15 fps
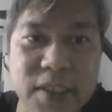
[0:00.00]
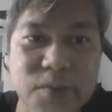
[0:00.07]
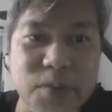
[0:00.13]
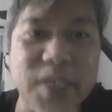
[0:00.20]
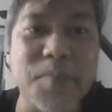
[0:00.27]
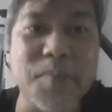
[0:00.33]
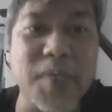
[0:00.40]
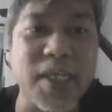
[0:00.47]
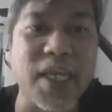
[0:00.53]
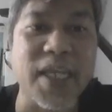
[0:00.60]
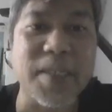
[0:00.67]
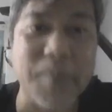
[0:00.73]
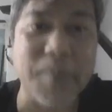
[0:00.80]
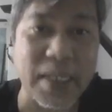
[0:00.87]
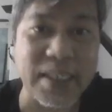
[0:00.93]
Would it be
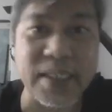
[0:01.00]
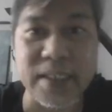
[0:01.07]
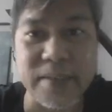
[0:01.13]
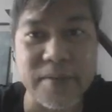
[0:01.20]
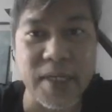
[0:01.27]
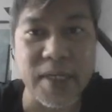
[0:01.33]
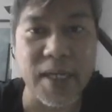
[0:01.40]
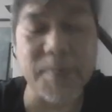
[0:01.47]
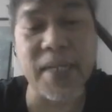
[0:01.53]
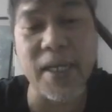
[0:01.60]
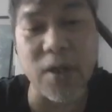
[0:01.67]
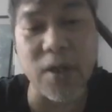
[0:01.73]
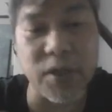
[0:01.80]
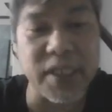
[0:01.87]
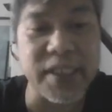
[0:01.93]
any better? I mean, I
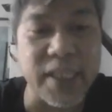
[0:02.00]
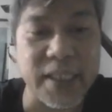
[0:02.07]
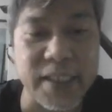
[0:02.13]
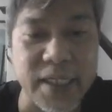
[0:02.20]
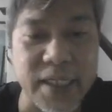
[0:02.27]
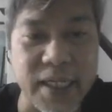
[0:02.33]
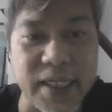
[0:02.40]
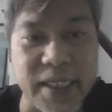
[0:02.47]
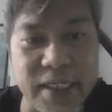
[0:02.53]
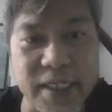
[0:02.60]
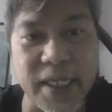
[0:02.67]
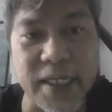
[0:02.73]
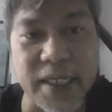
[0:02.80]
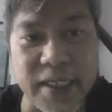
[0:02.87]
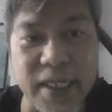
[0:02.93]
already tested earlier,
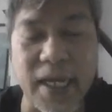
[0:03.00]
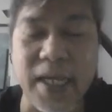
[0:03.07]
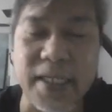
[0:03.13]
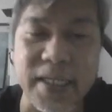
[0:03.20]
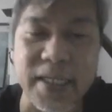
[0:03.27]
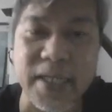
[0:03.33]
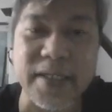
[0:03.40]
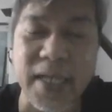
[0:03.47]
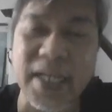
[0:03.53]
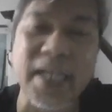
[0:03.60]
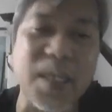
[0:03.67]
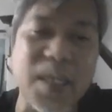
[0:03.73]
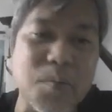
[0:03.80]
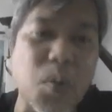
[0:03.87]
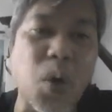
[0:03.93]
and I like
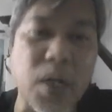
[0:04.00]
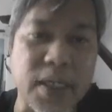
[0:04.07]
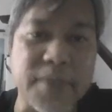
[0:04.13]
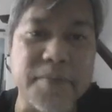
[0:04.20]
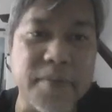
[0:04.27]
it more,